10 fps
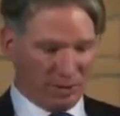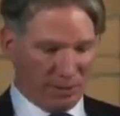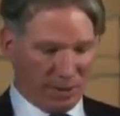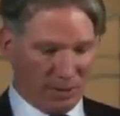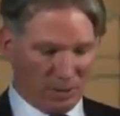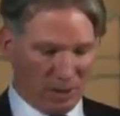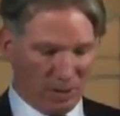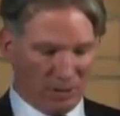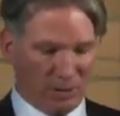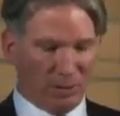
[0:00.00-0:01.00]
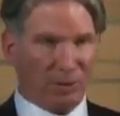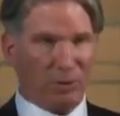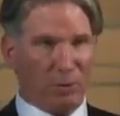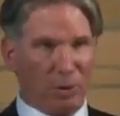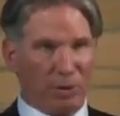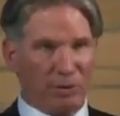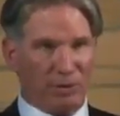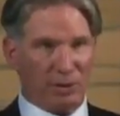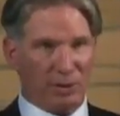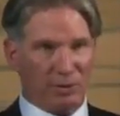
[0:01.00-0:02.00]
the medical doctor do? Give you more
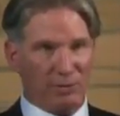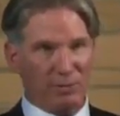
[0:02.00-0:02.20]
insulin.